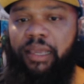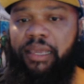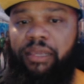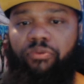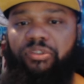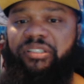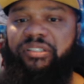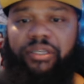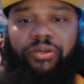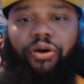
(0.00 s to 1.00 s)
He was
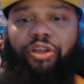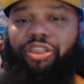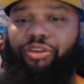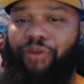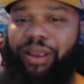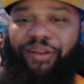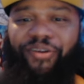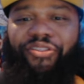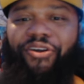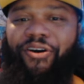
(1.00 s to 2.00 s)
still a threat
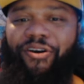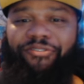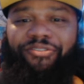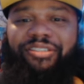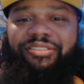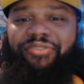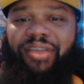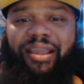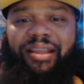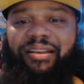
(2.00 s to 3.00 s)
on the offensive
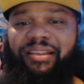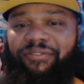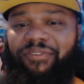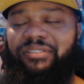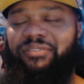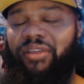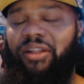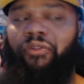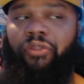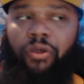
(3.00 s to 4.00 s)
and defensive
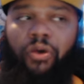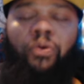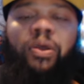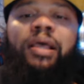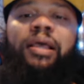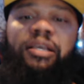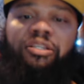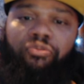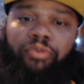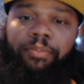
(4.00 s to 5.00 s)
end, though
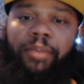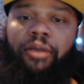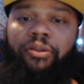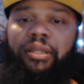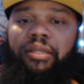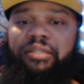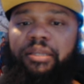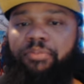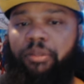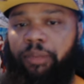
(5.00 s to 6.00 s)
his rebounding
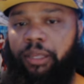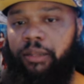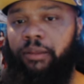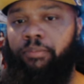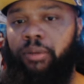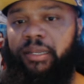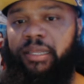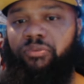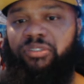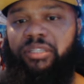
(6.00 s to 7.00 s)
dipped a bit, but
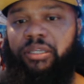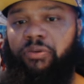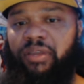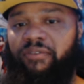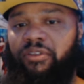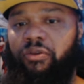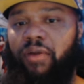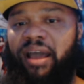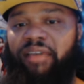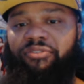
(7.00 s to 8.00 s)
he was still giving
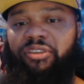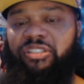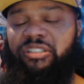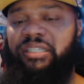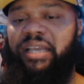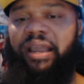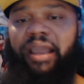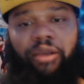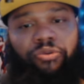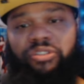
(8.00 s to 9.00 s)
you high efficiency, high
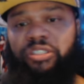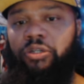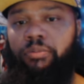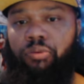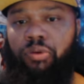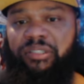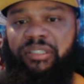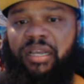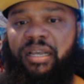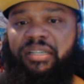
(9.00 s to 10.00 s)
accuracy on the
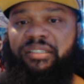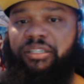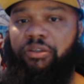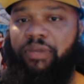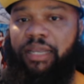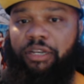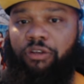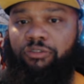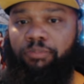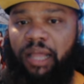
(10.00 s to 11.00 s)
points, still getting
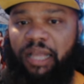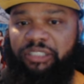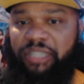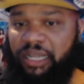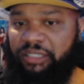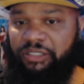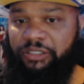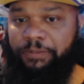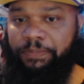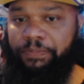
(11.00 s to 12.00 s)
those block shots,